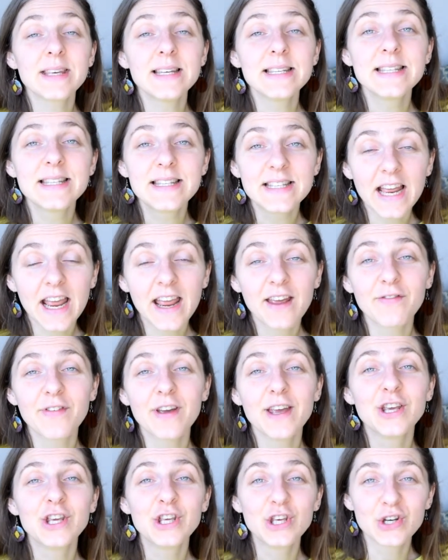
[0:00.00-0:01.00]

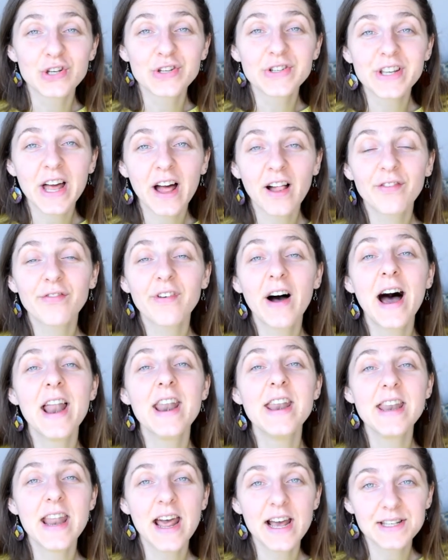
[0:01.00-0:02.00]
saving yourself
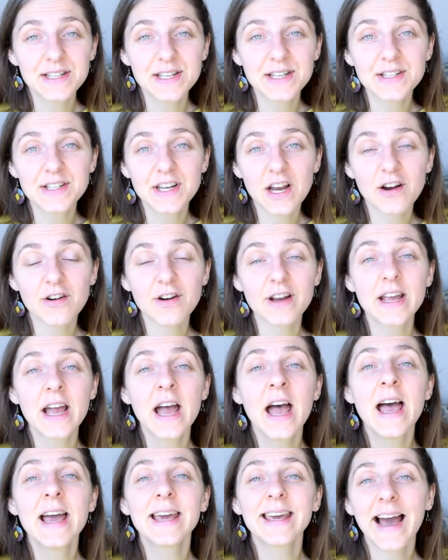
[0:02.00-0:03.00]
unnecessary
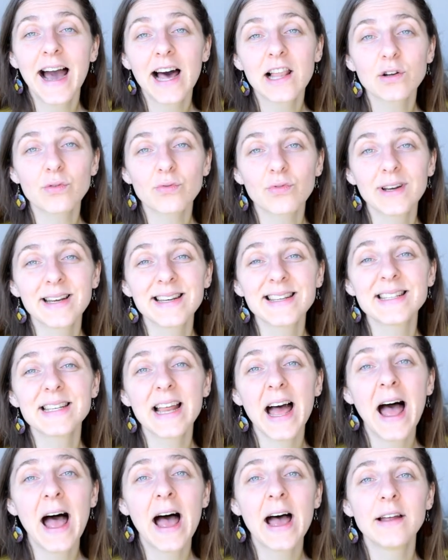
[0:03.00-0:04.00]
calories
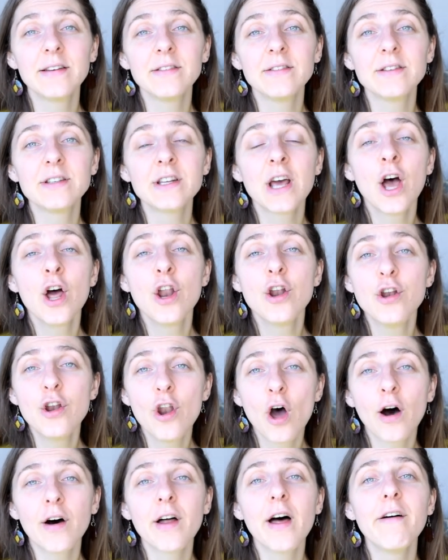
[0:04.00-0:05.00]
and
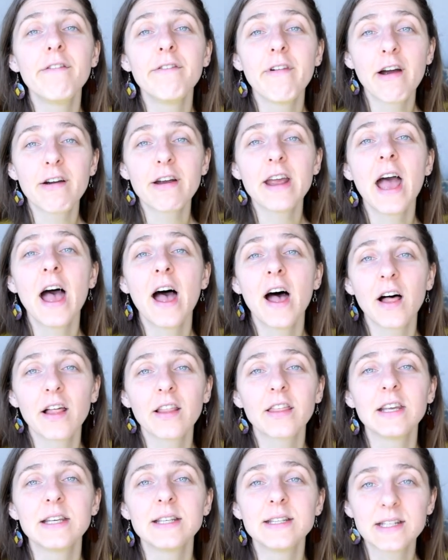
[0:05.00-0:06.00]
not a very
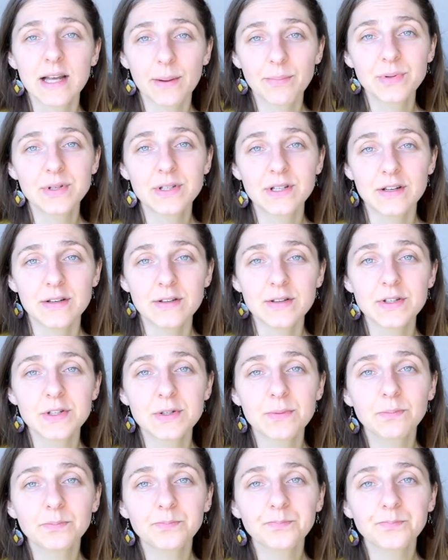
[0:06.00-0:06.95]
healthy substance.